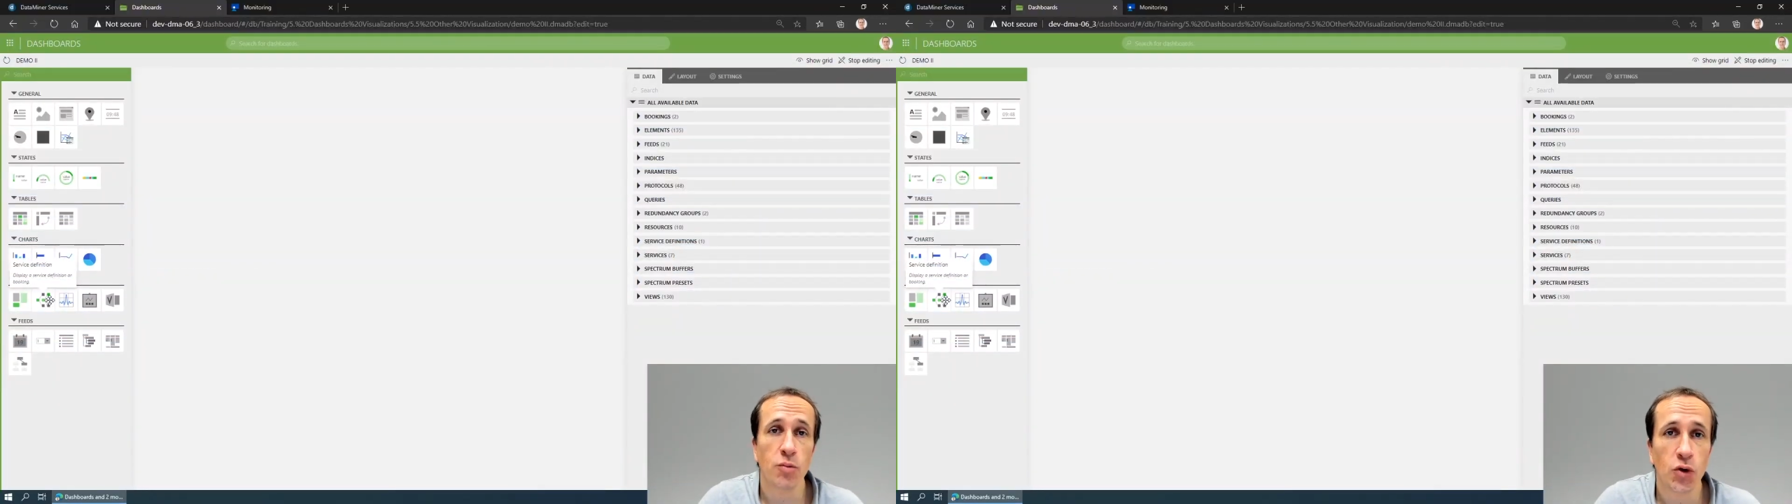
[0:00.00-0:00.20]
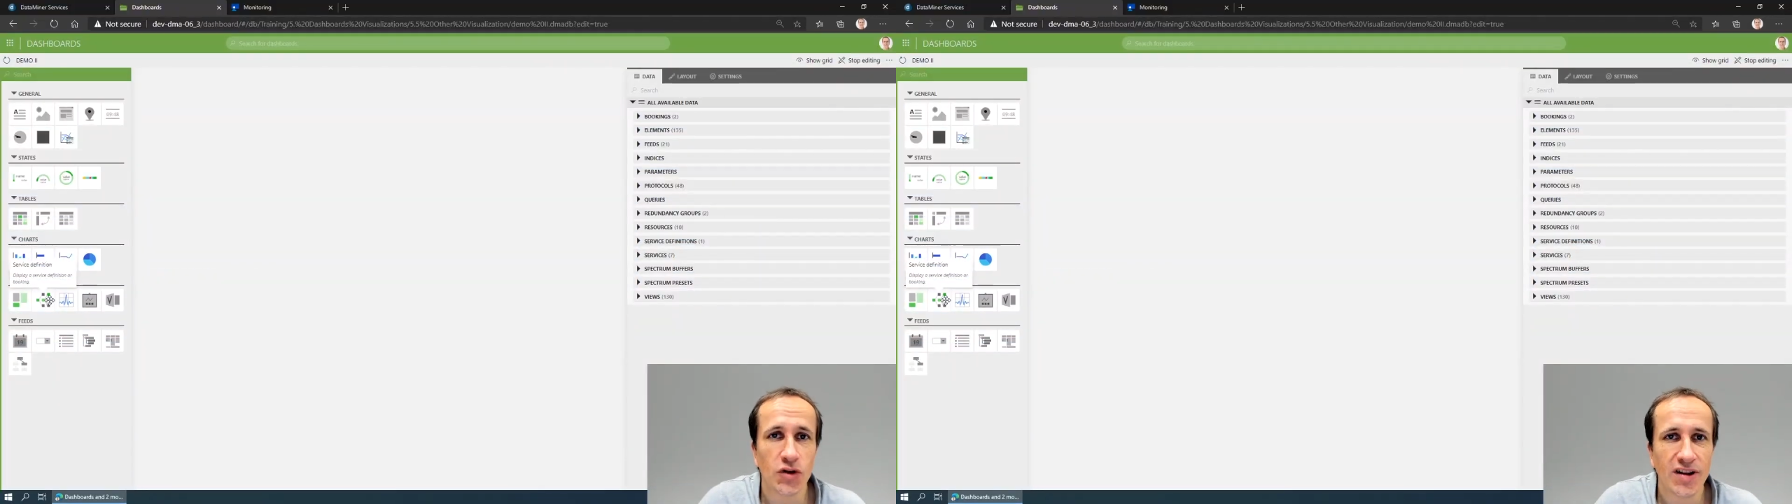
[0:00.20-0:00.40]

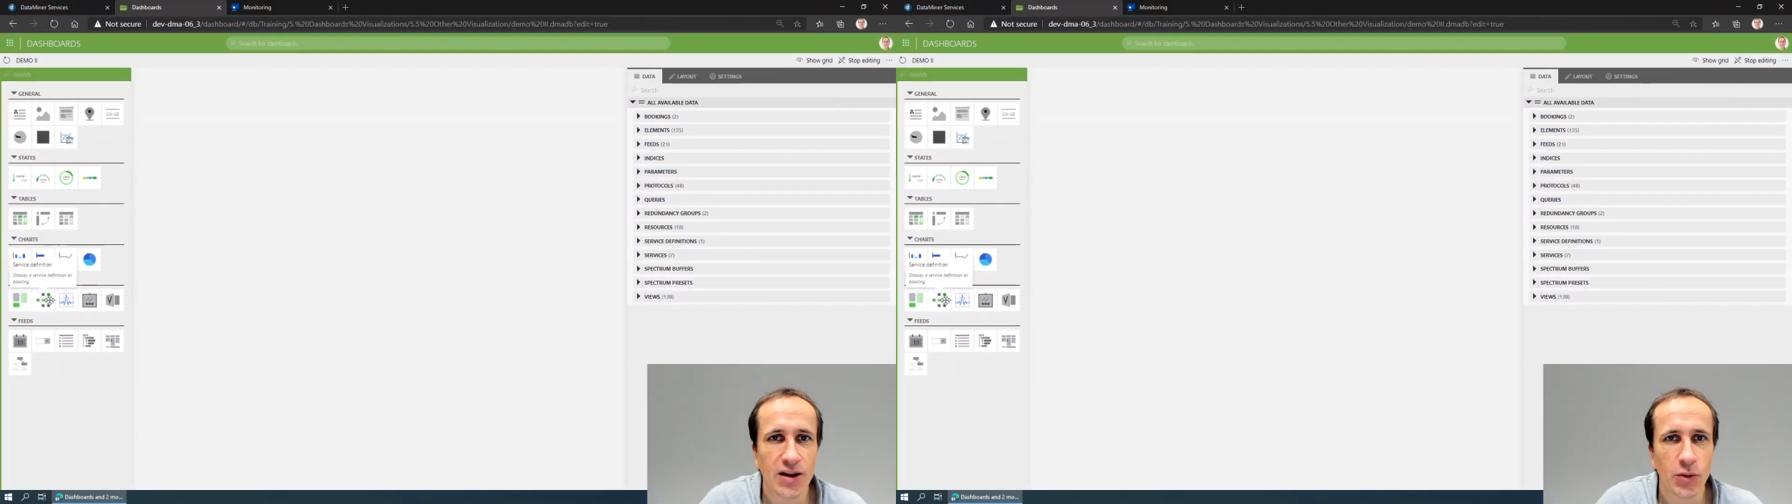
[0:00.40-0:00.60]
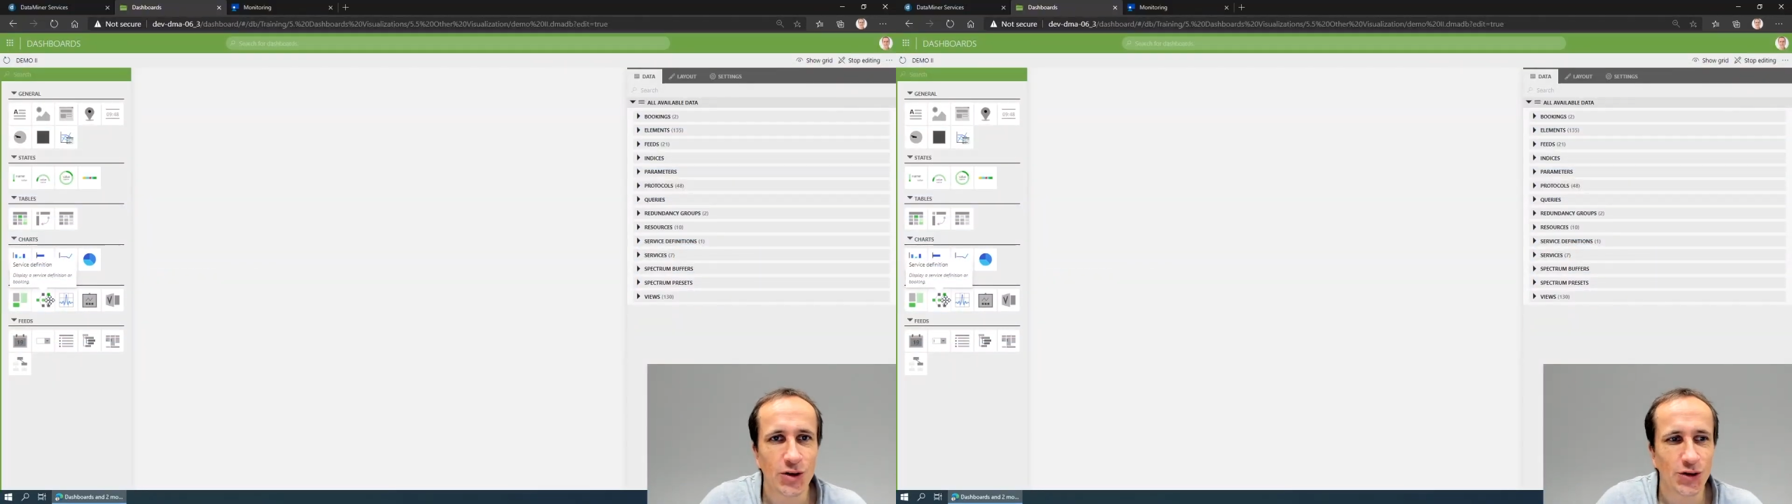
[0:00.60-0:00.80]
component
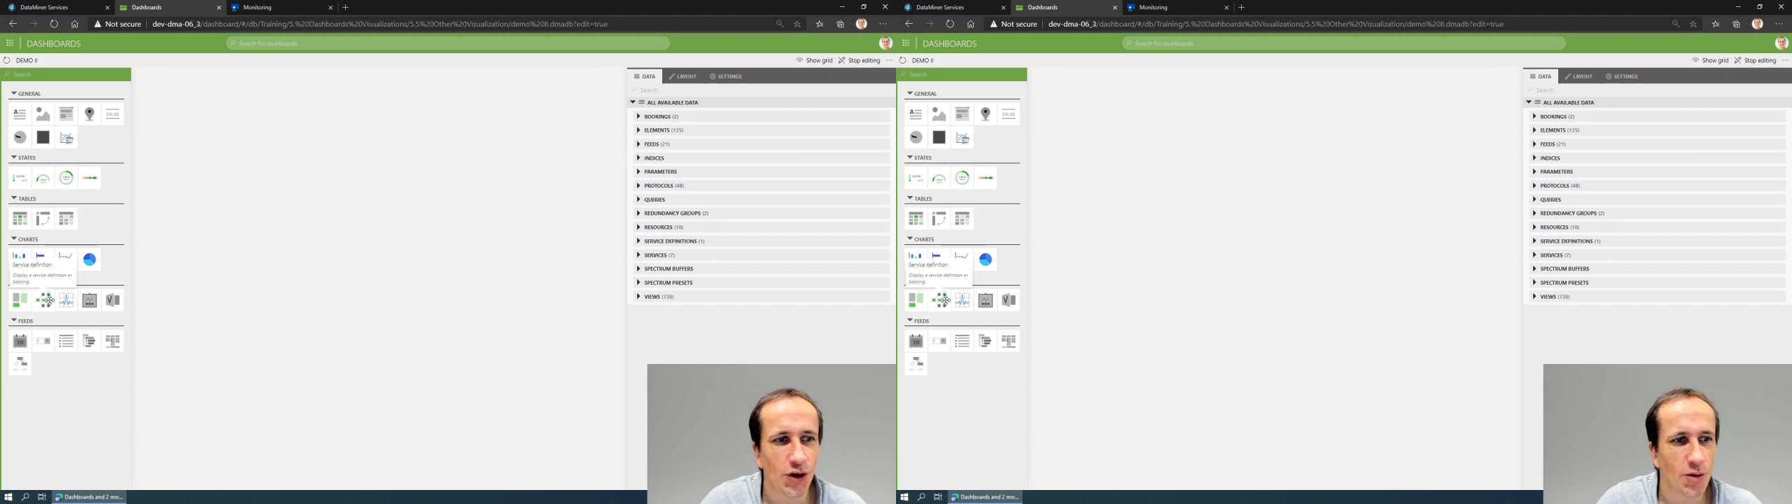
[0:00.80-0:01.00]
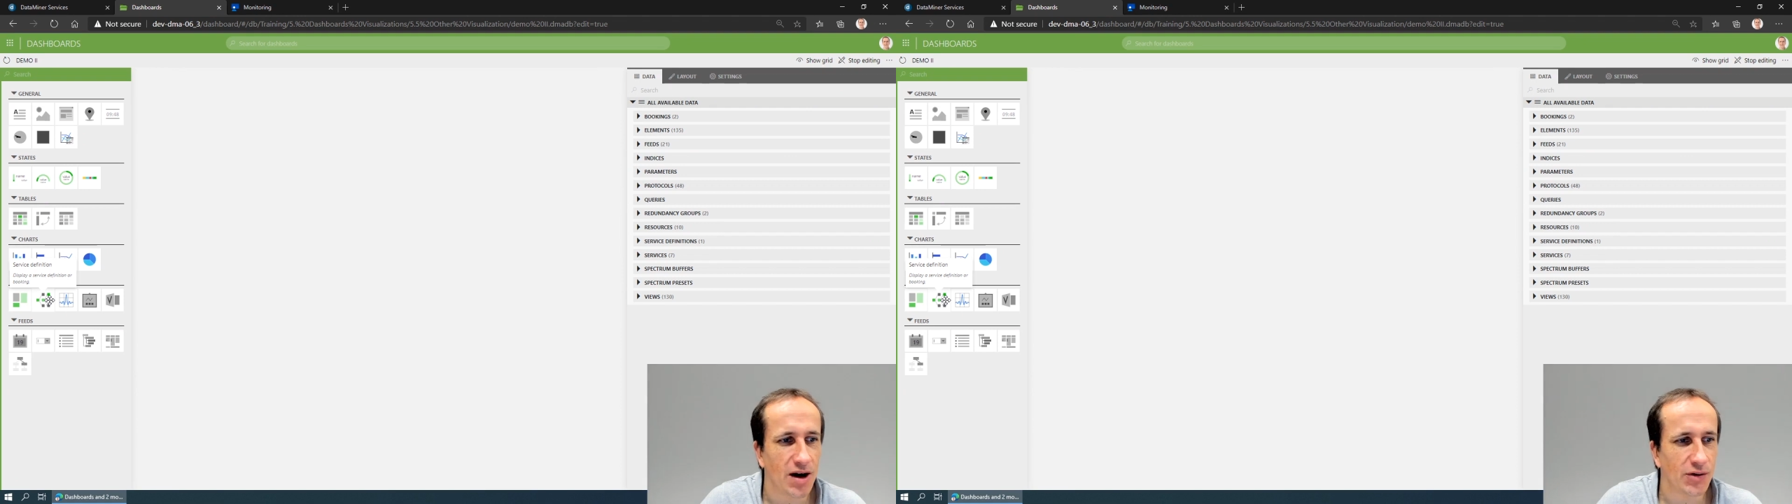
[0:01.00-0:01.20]
that we'll
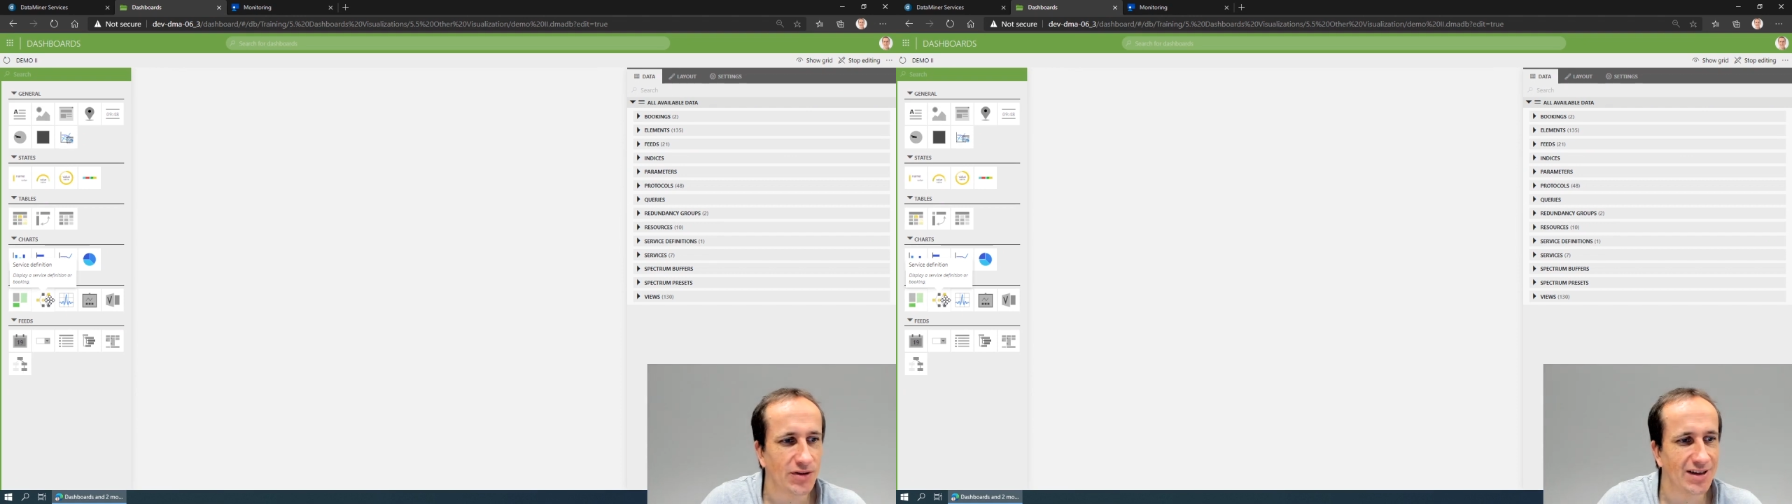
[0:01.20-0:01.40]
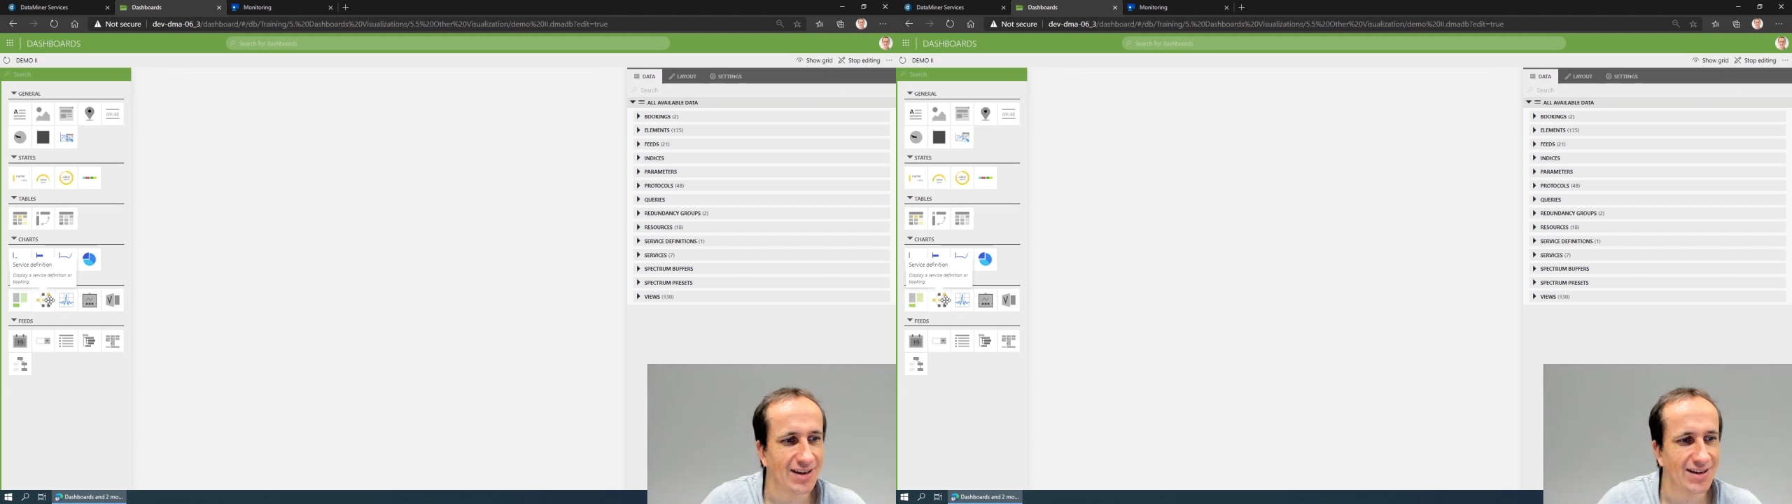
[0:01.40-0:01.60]
talk about
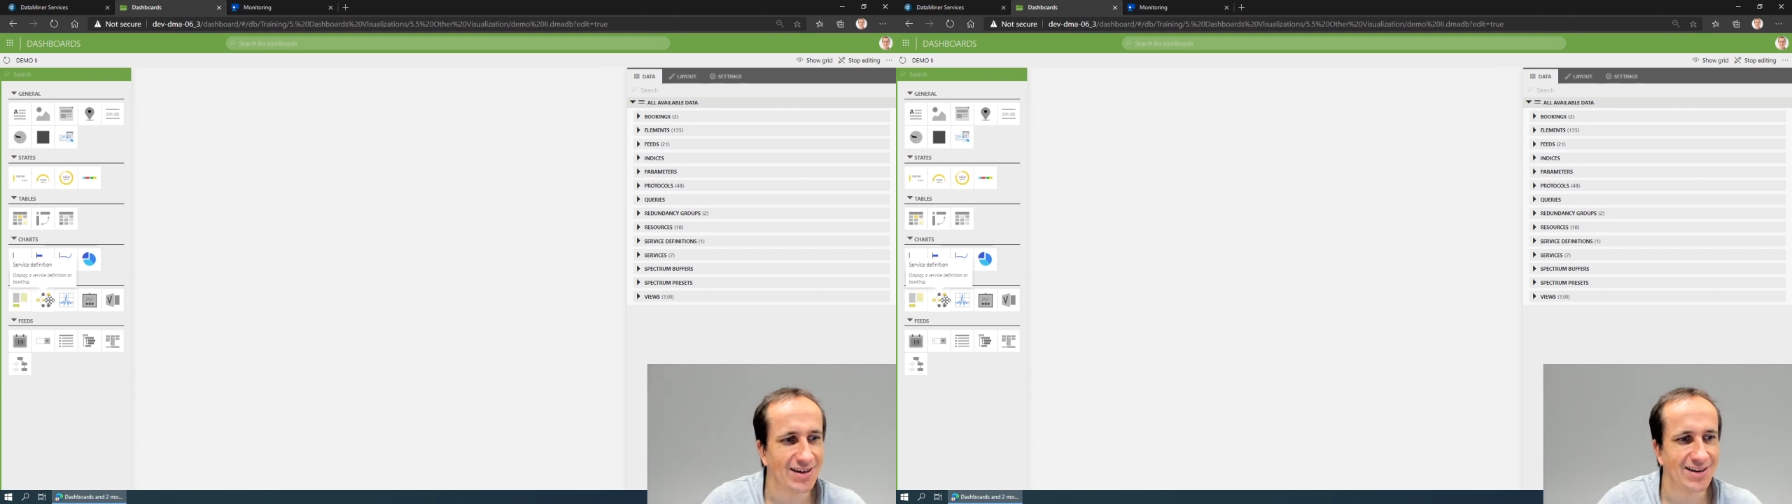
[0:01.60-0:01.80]
here